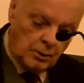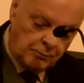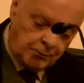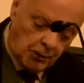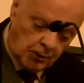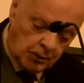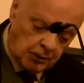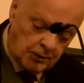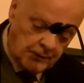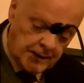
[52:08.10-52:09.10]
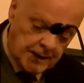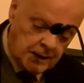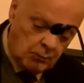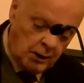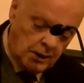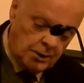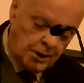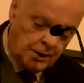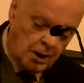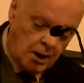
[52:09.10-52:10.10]
for they will
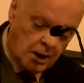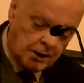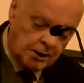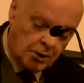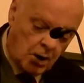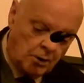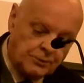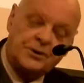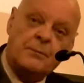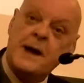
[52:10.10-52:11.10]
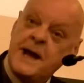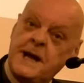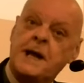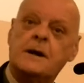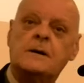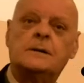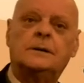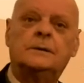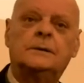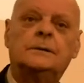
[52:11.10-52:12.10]
not hearken unto me."